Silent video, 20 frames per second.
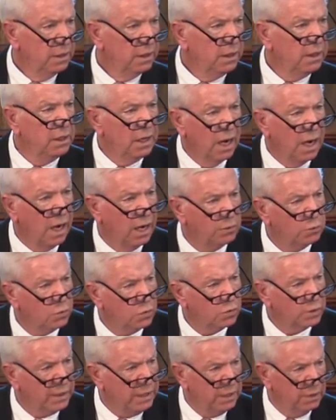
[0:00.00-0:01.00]
God will
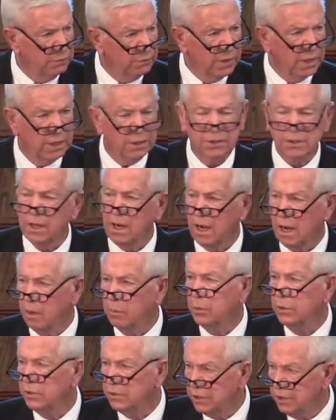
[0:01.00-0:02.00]
give us
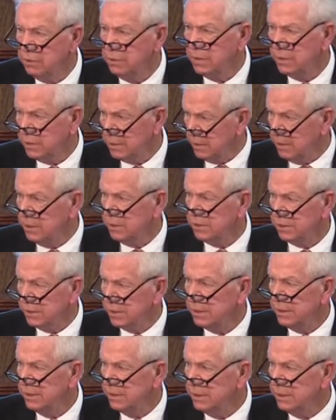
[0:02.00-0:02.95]
opportunities